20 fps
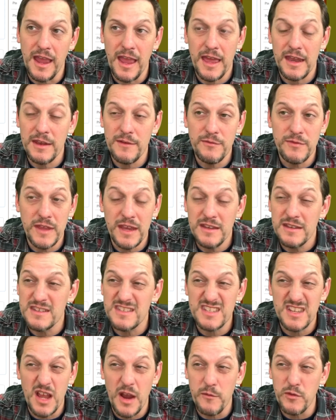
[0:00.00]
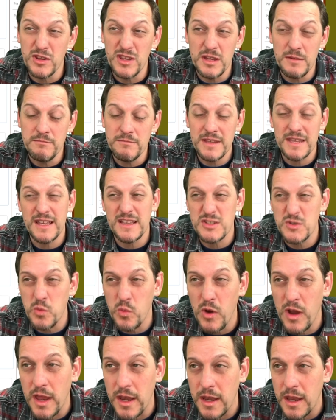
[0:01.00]
And if they discover them, guess
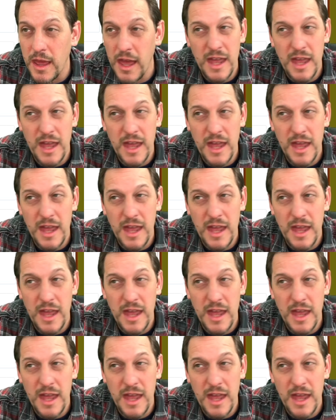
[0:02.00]
what?